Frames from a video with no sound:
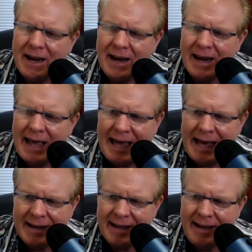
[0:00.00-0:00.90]

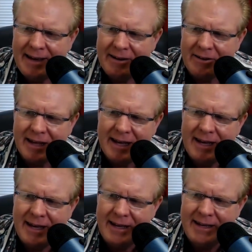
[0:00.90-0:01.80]
Ladd, L
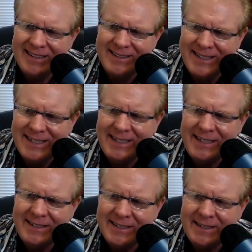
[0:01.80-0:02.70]
A
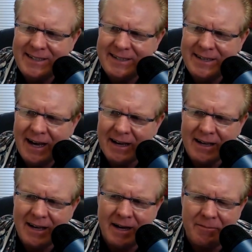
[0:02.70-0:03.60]
D D dot
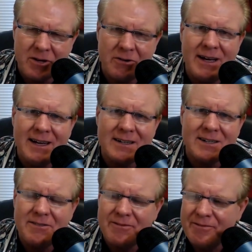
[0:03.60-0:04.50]
com, correct?
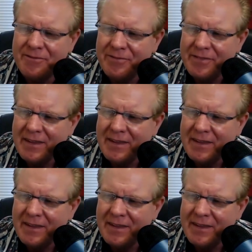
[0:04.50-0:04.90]
You got it.